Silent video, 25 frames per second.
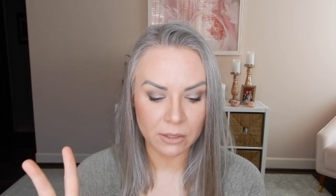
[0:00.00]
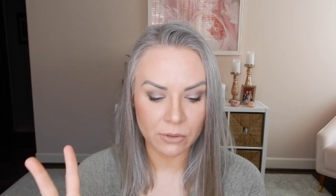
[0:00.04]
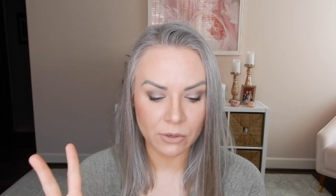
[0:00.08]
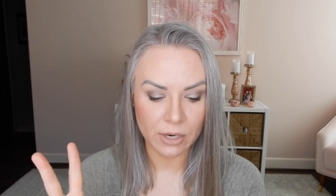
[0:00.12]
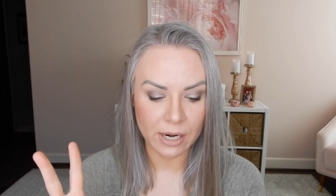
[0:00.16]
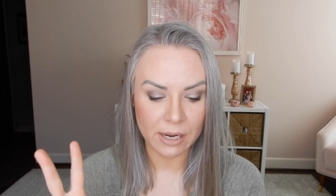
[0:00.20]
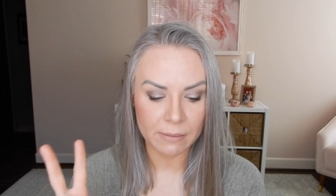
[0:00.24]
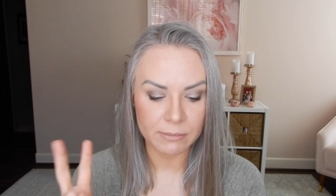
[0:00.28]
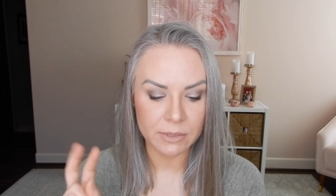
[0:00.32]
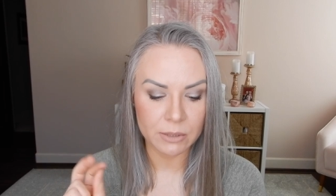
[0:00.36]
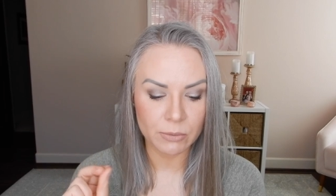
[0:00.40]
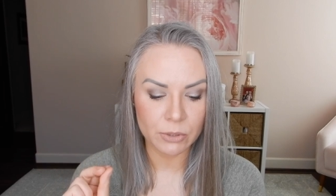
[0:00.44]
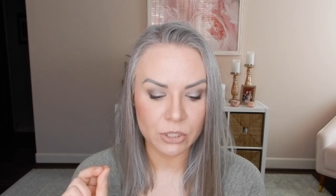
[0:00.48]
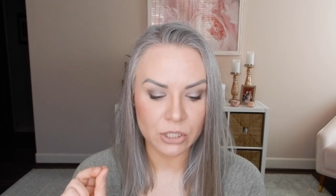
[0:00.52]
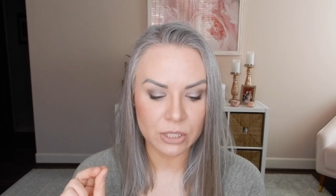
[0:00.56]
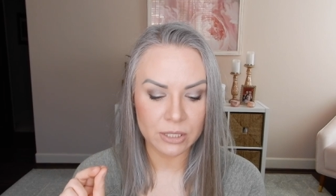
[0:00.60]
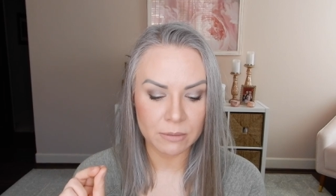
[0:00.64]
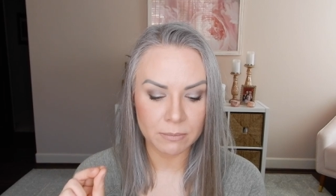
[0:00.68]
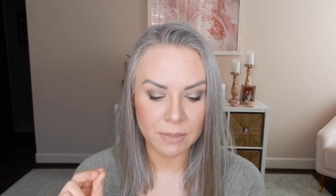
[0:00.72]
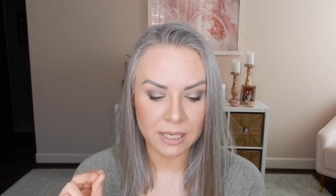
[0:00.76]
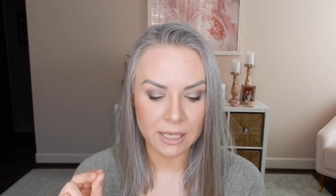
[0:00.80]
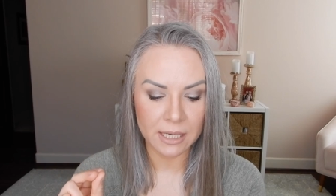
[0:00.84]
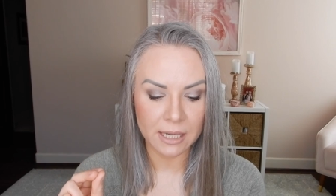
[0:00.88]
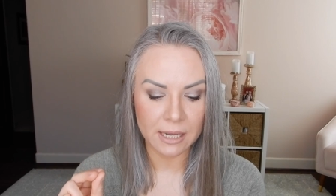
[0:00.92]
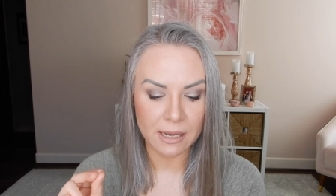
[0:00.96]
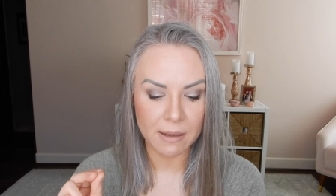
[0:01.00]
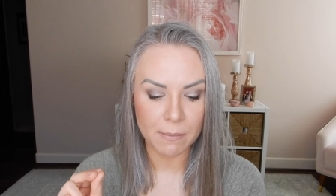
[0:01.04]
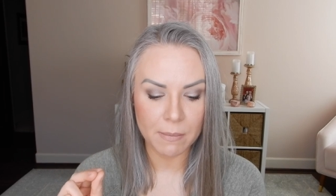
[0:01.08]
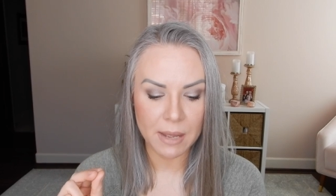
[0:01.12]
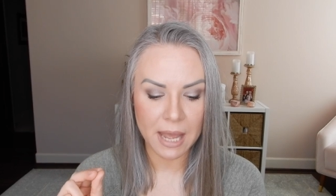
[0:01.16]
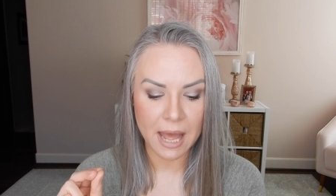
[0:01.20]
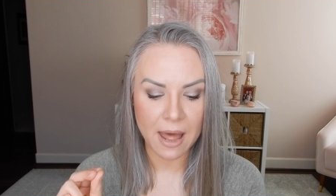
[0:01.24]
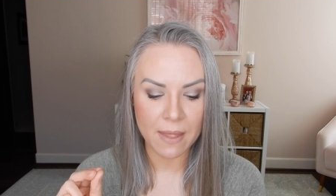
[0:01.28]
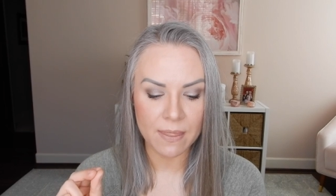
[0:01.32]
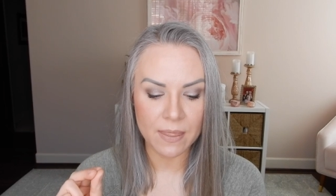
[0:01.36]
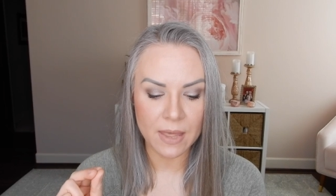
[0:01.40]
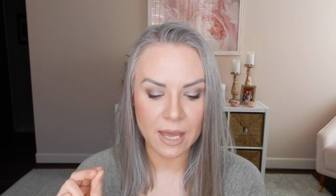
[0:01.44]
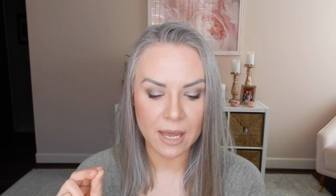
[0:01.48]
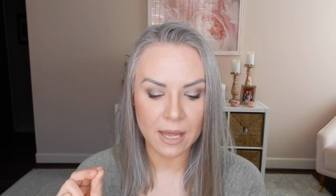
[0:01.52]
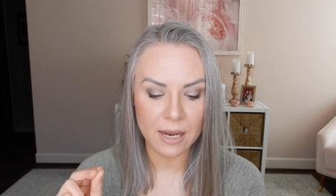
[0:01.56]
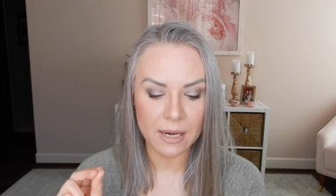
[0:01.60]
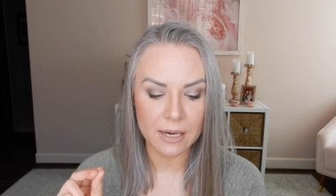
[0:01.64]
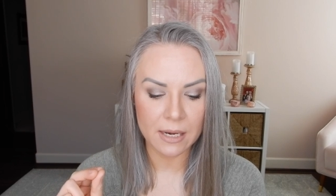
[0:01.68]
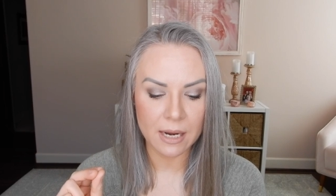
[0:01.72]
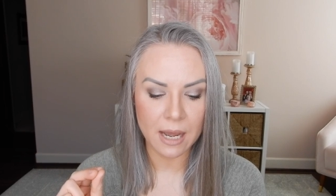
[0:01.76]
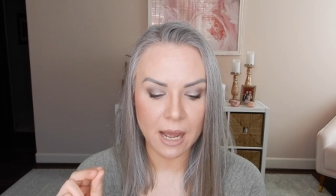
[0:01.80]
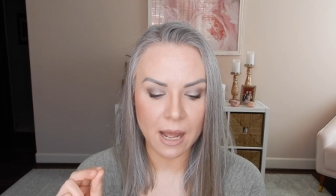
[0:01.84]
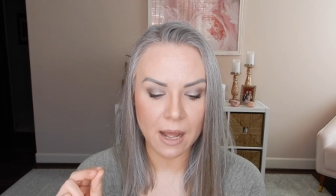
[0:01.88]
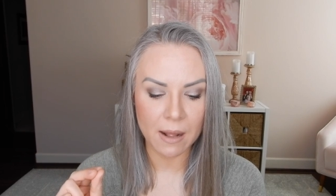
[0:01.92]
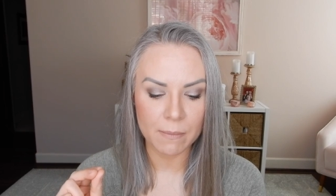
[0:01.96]
milligrams, which is medium, and
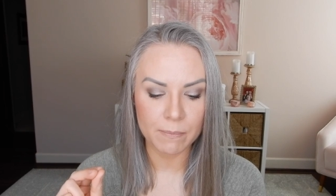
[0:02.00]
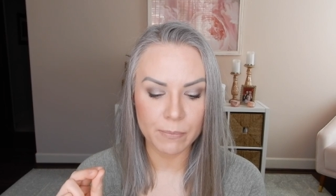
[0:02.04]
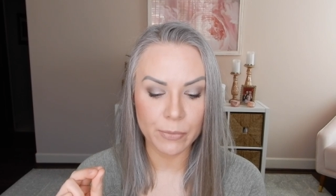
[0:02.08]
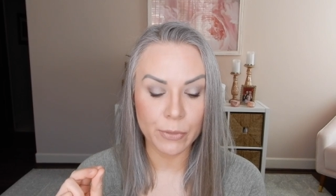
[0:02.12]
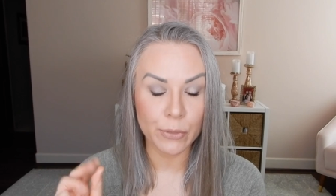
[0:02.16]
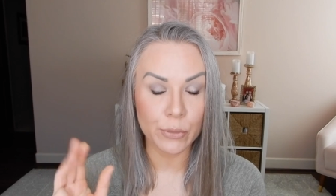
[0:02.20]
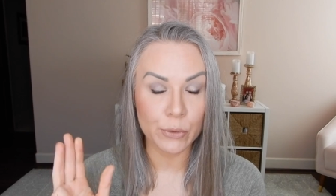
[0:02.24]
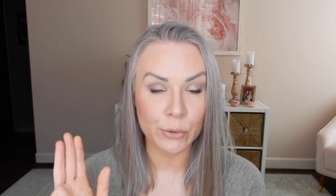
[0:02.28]
then um,